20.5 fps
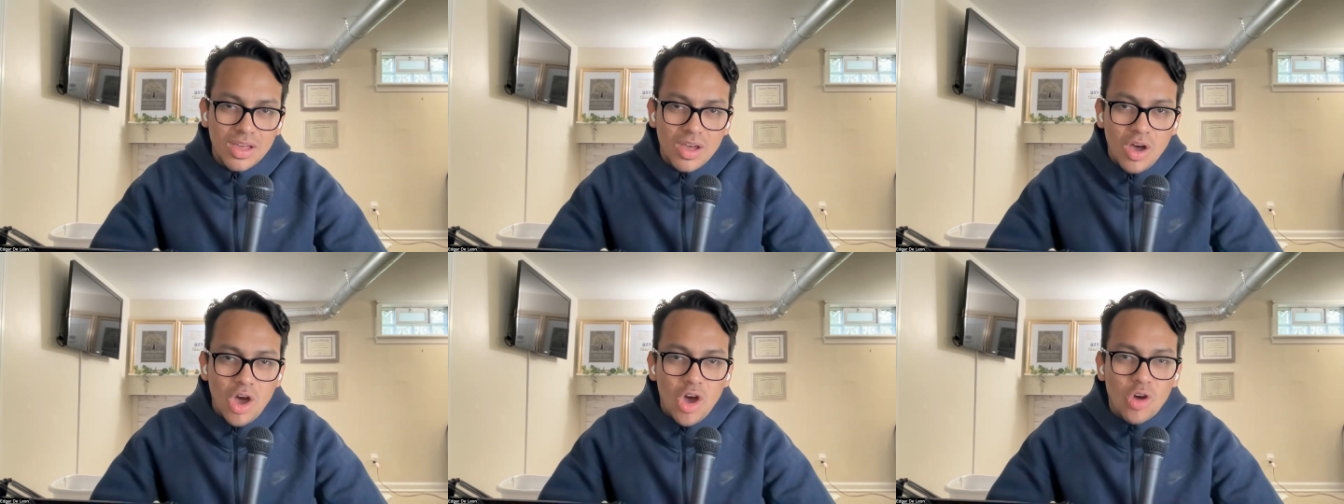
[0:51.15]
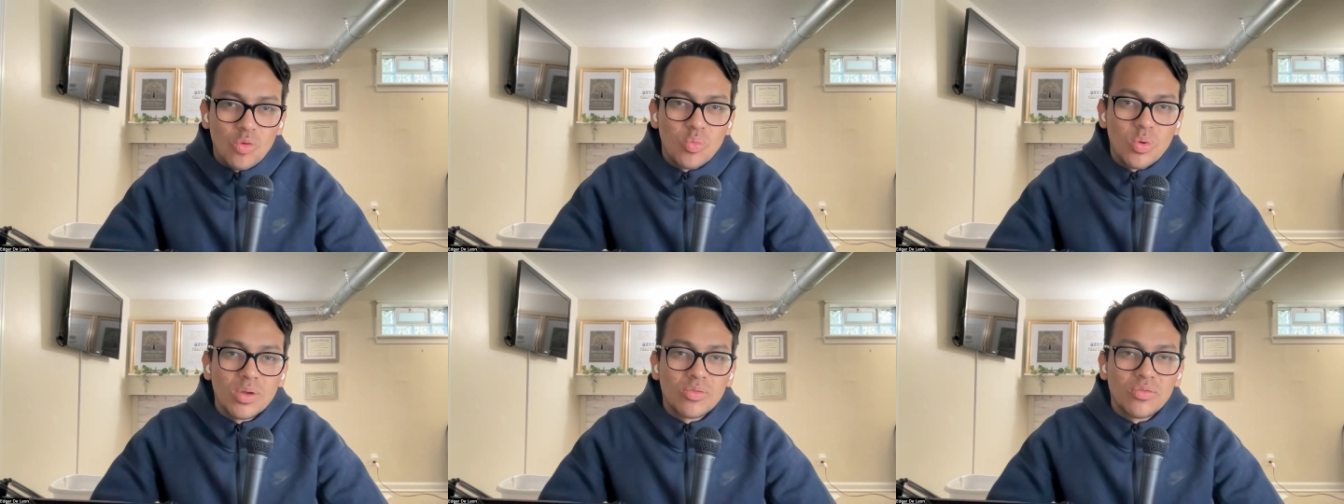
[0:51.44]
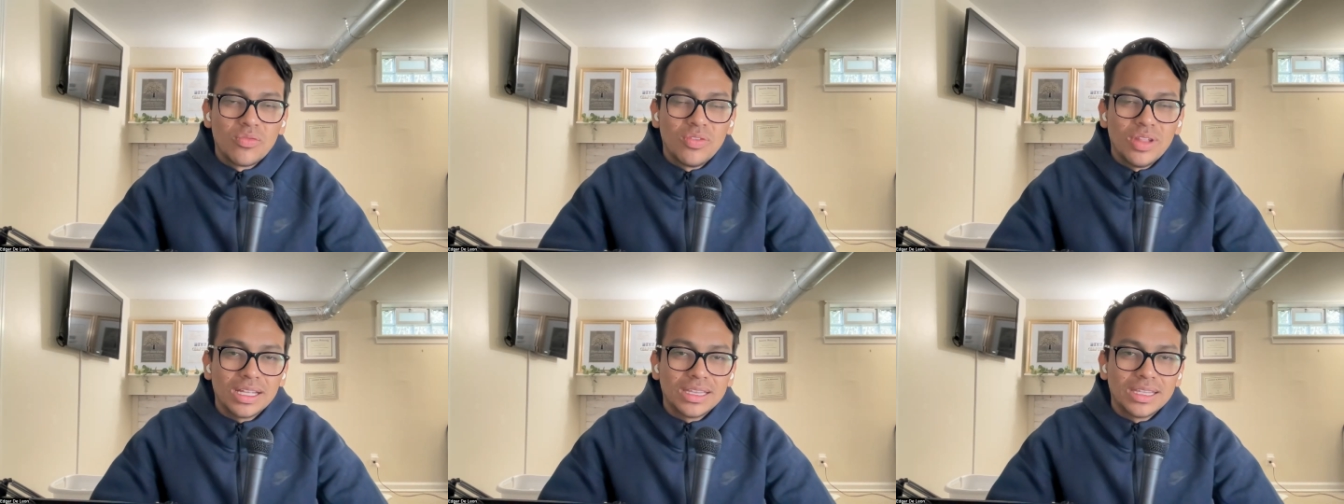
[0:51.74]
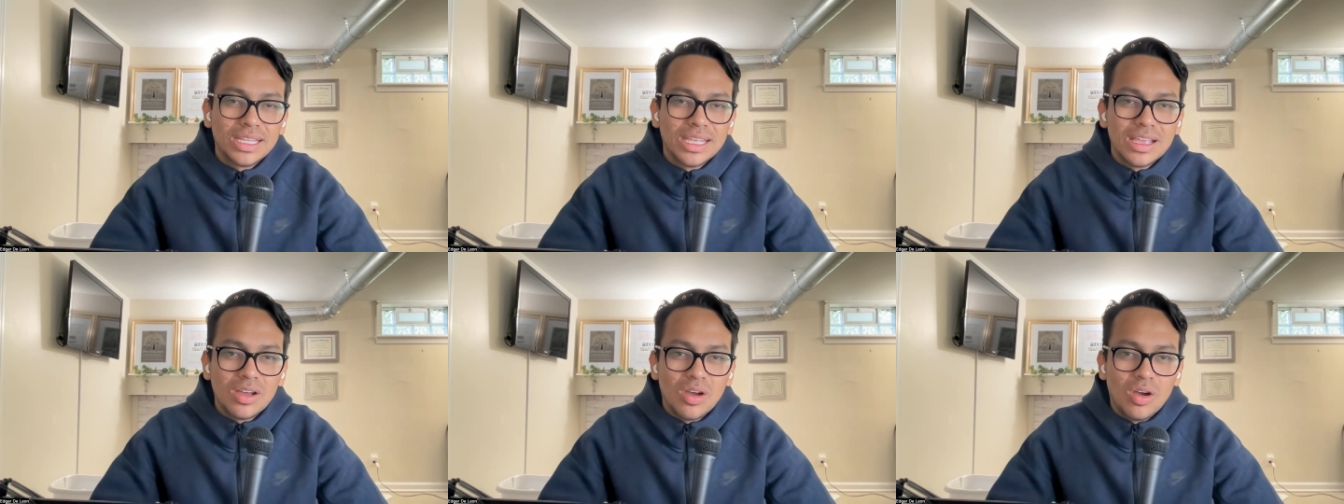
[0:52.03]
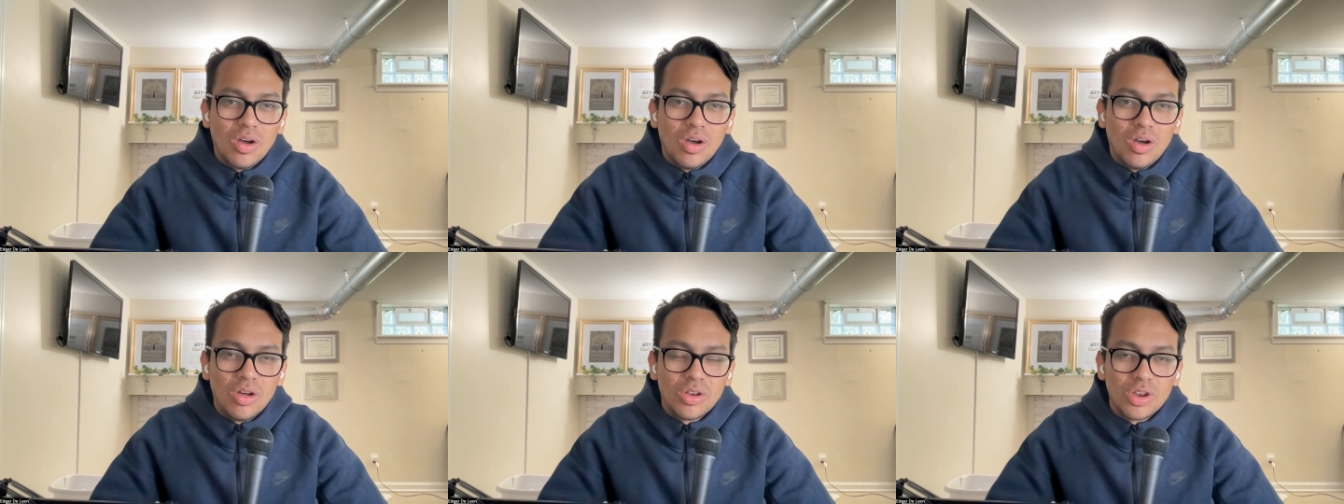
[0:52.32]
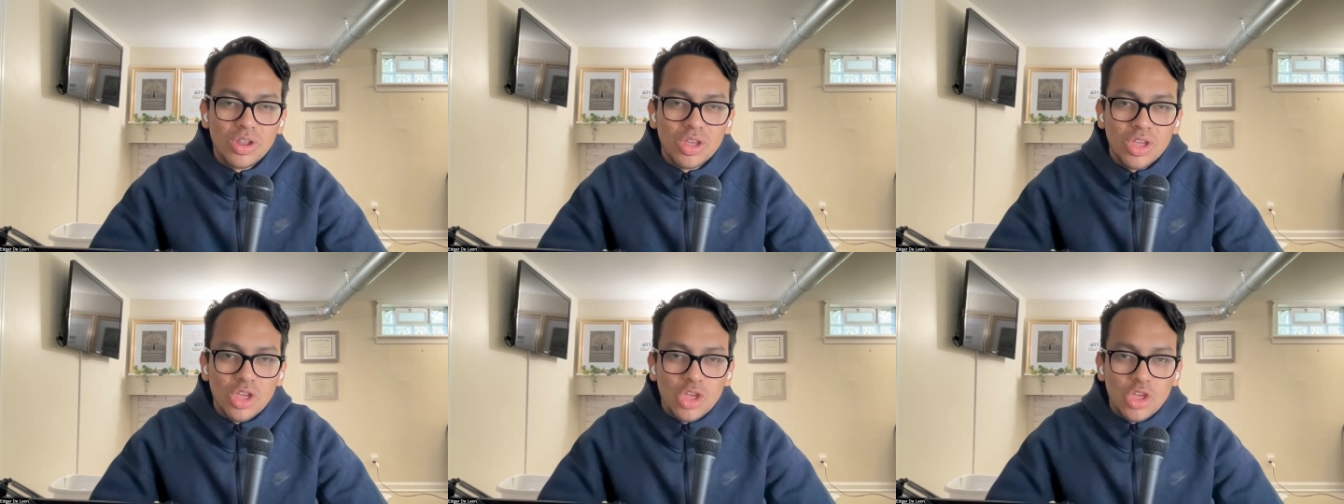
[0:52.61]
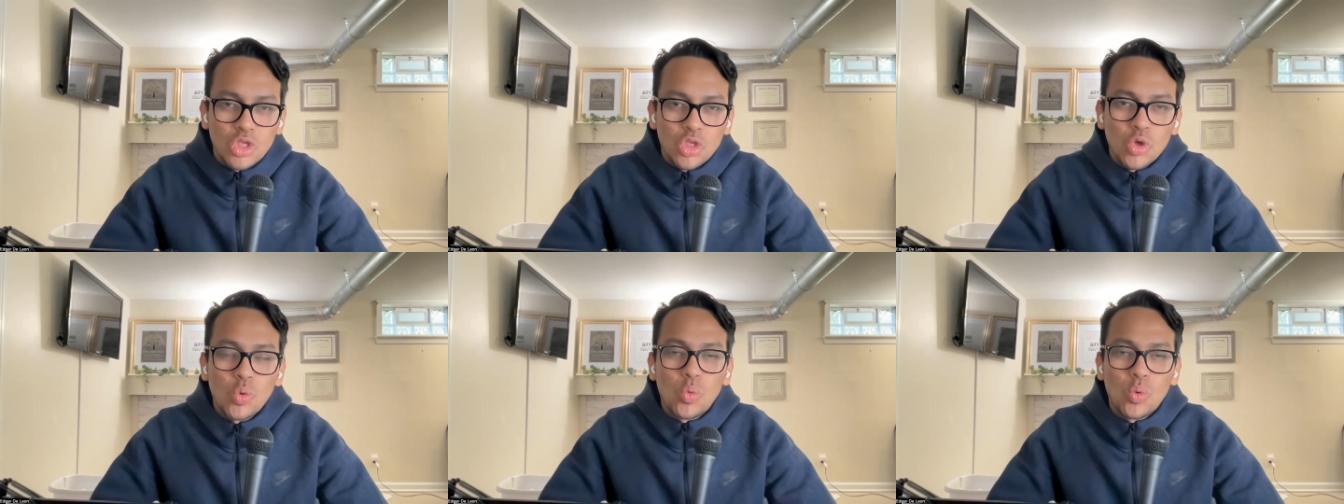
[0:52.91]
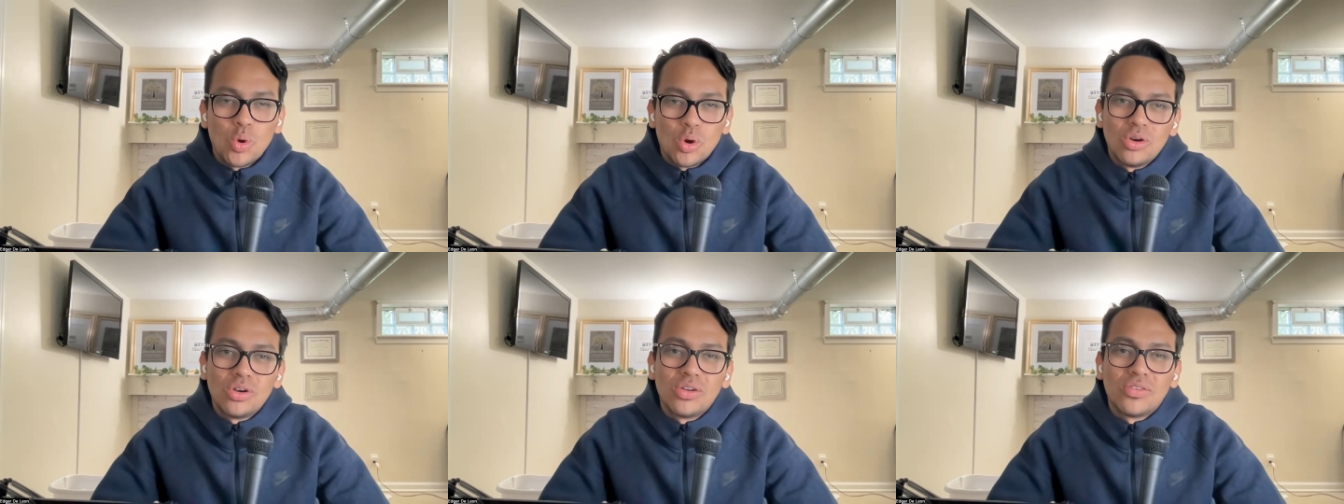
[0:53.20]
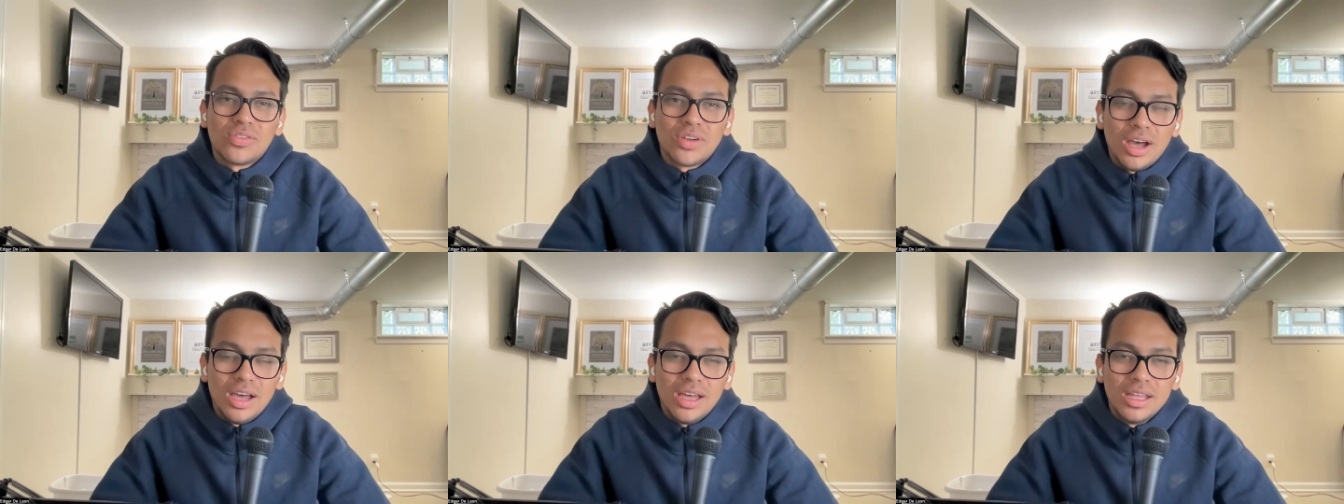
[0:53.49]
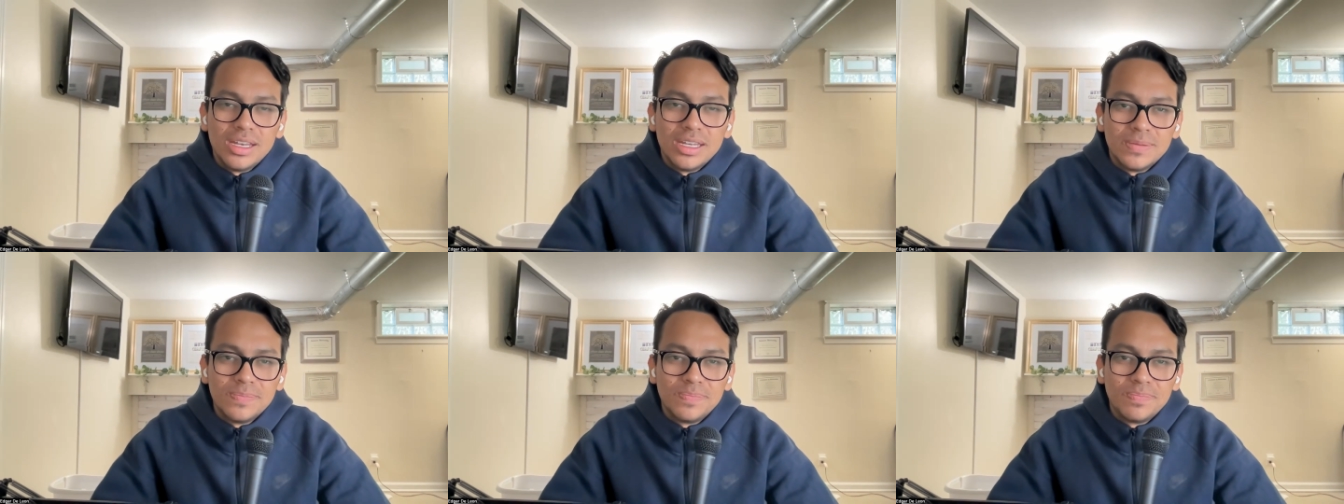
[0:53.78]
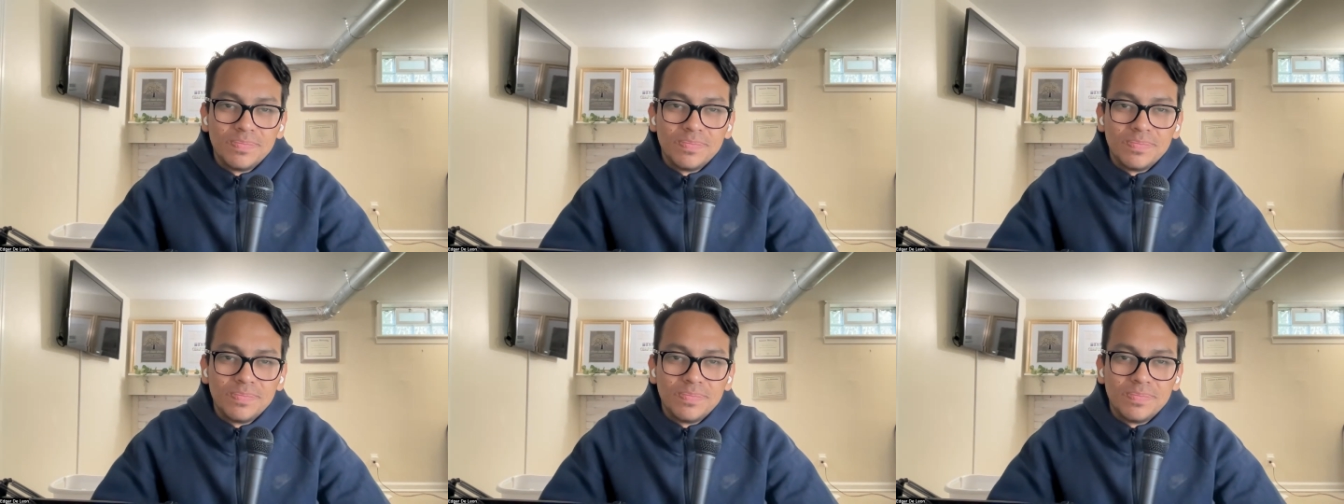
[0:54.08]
of reflecting on the Word of God,